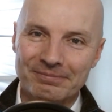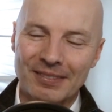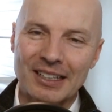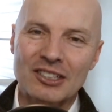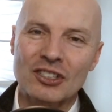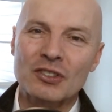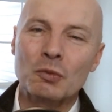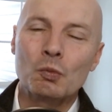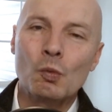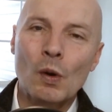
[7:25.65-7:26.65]
Just
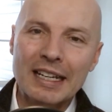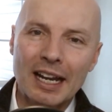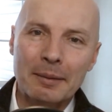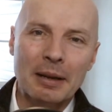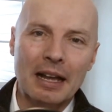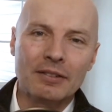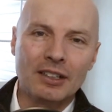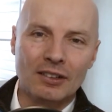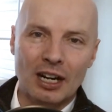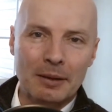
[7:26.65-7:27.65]
wake up, have an
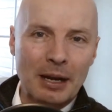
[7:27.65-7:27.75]
alarm.